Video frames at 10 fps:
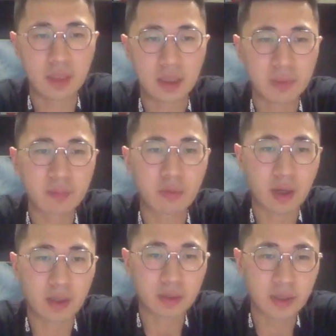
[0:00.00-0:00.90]
like people
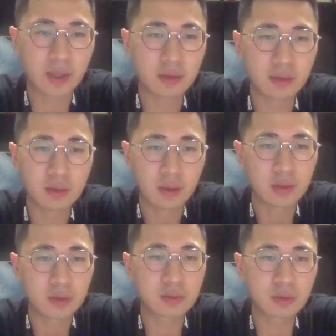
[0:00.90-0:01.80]
are getting
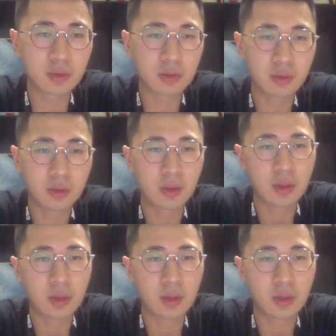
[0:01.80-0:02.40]
to